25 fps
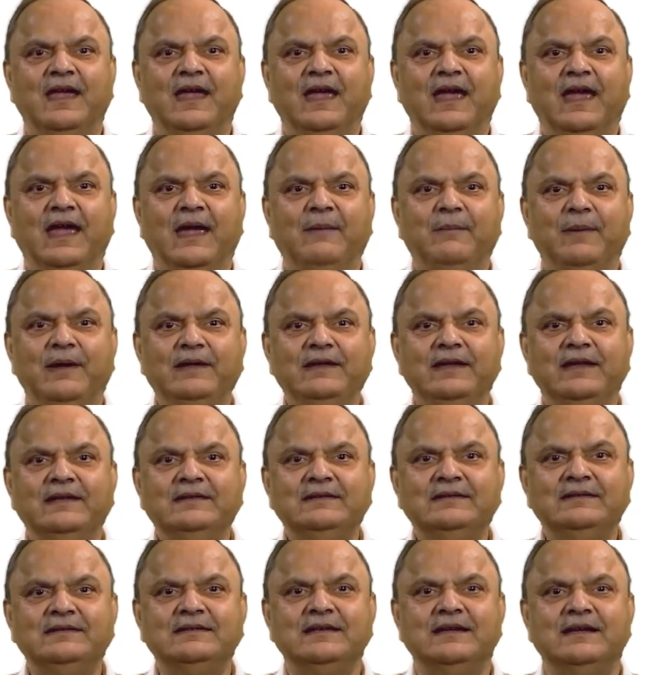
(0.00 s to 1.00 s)

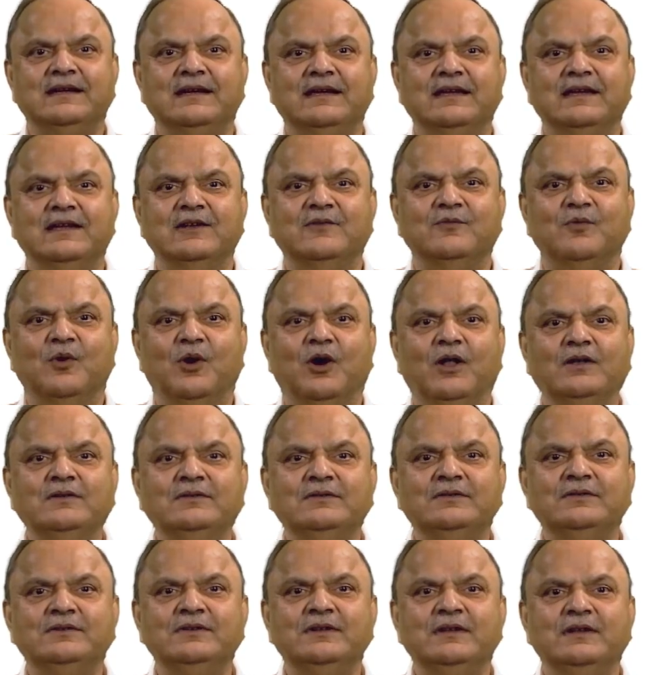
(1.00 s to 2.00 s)
MIS
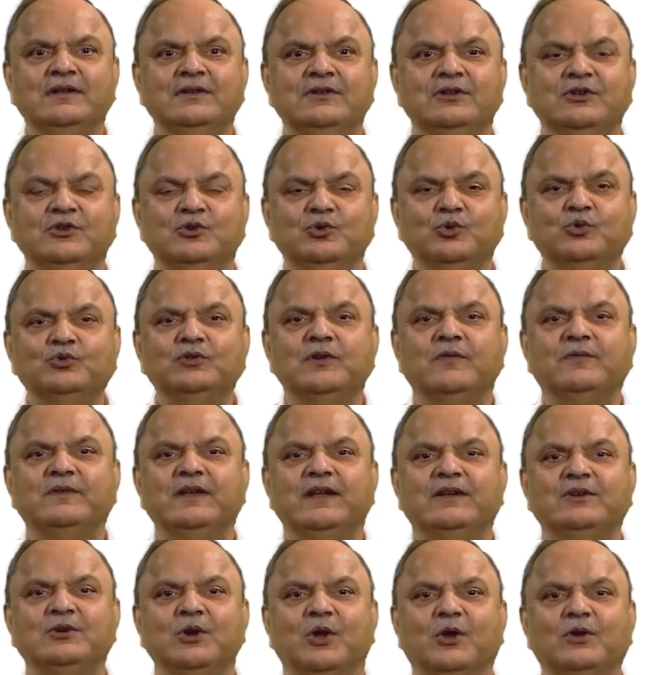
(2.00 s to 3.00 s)
involves the use of
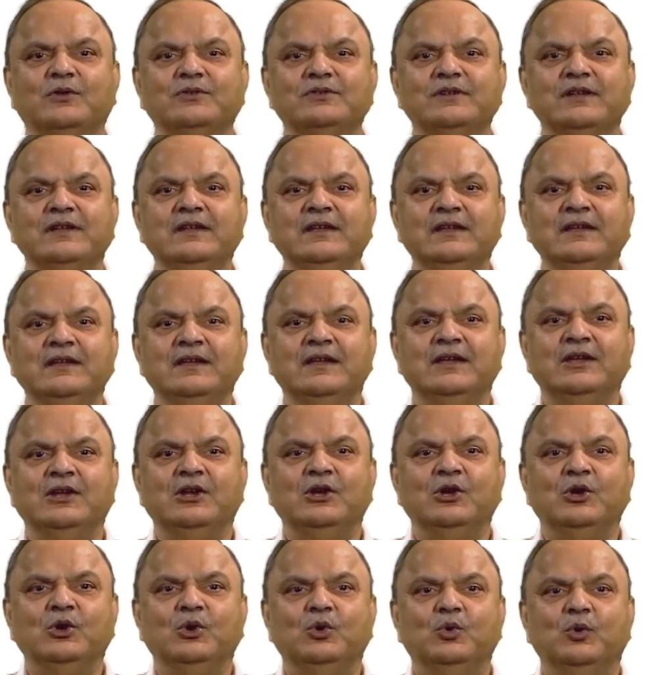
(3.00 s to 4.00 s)
technology
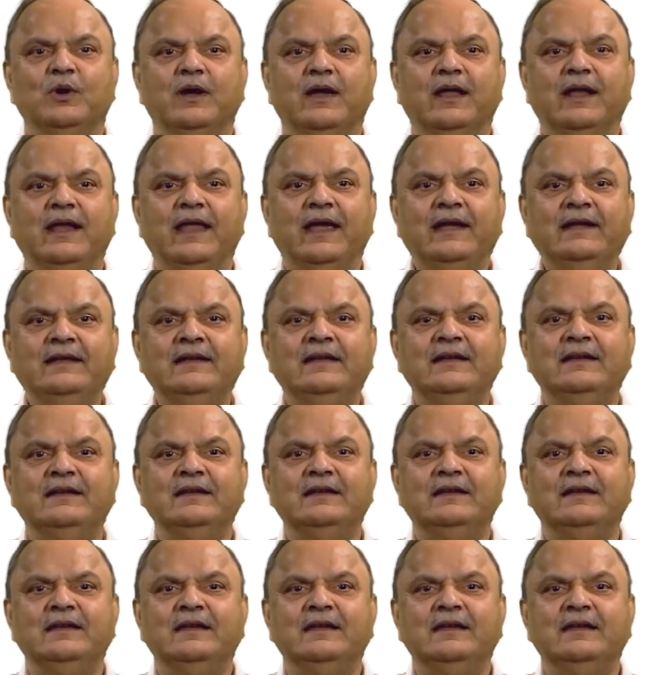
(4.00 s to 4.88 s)
to collect